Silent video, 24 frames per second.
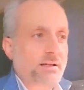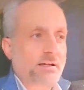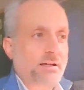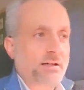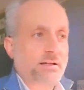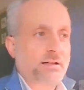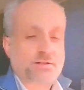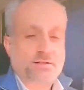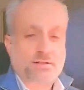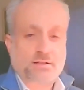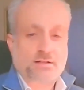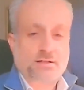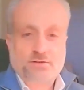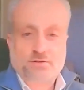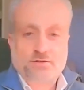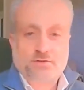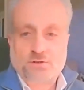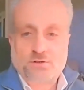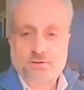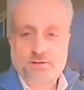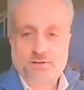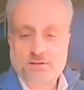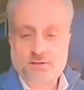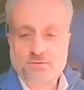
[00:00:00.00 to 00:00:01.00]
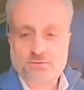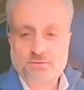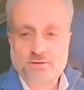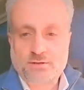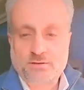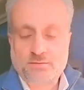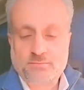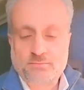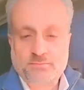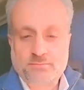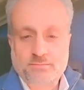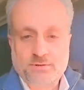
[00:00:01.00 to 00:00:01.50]
And I started talking to
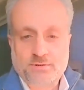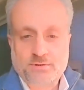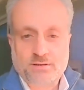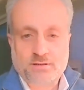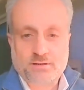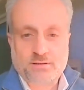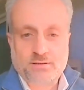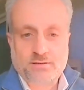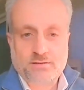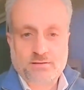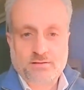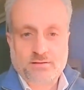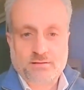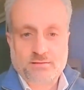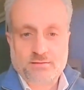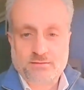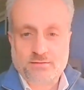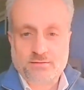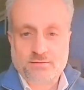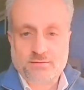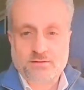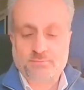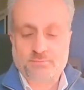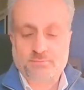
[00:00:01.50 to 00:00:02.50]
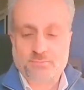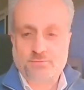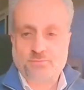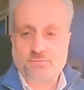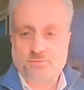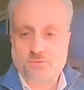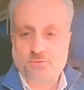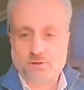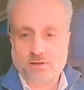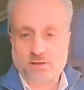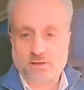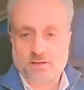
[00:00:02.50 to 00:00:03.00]
him, you know,
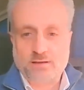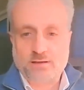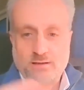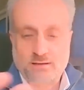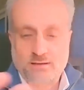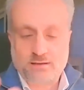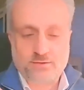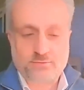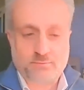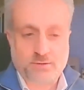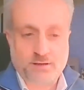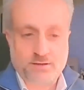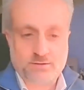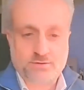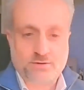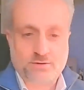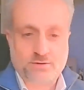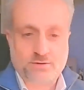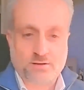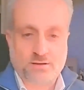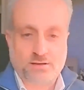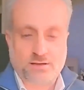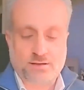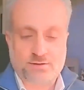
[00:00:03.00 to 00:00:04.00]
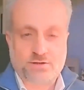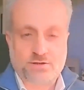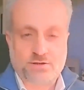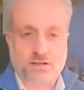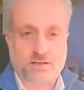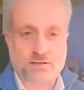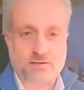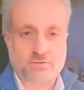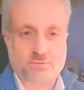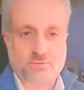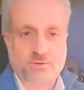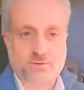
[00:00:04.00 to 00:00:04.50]
before I gave my talk. I
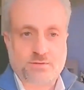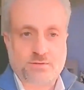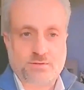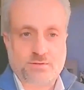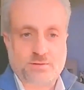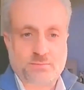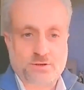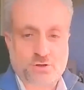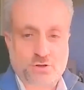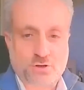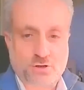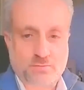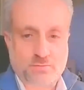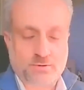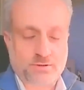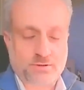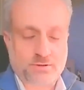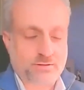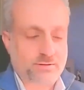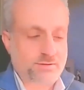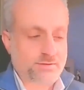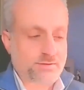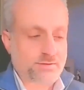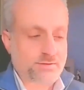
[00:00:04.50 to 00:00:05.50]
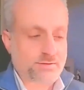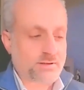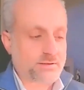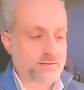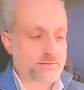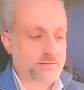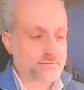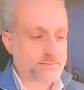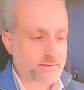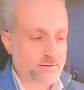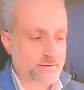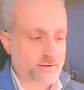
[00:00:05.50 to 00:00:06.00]
chatted with him in German because I
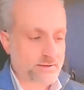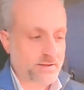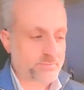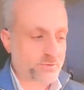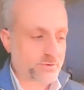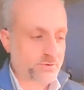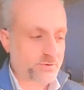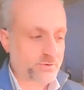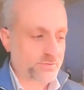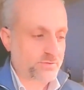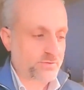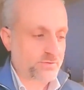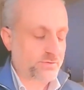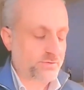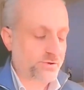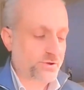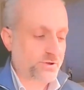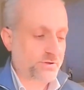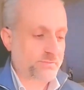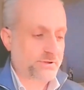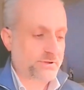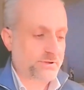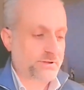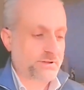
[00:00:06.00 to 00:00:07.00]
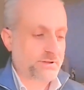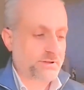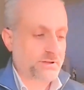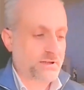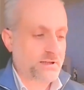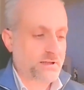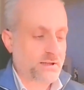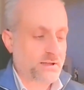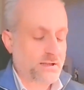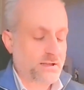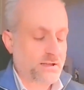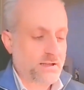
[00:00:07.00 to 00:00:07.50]
happened to know German.
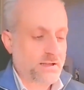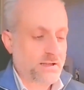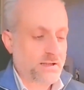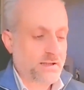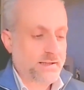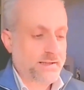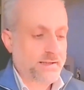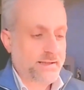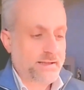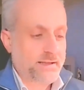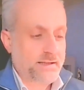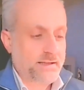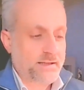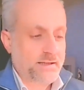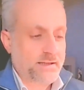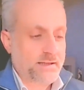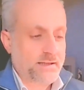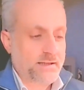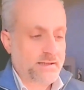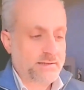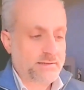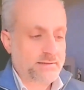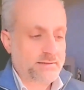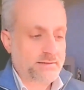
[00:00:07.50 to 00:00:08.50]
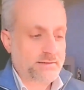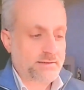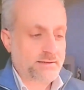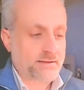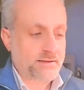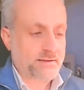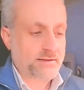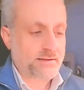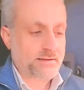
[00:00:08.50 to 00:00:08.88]
And